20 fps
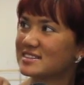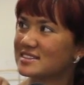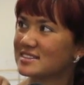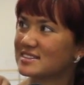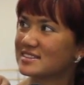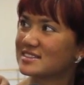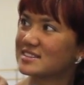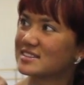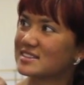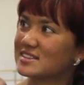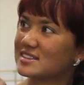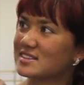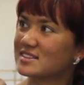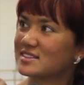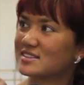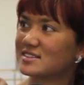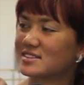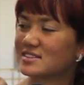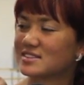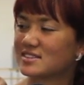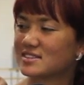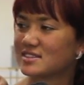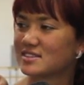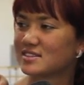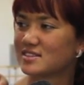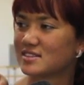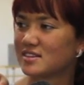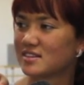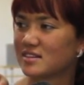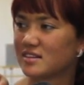
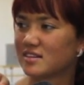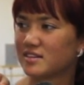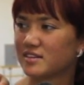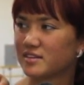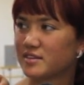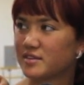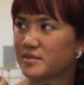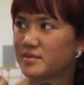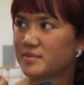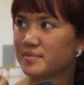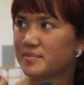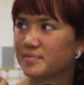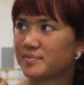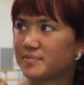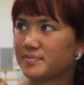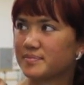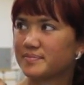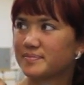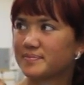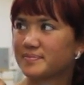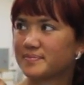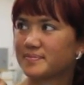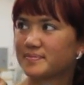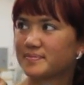(silent)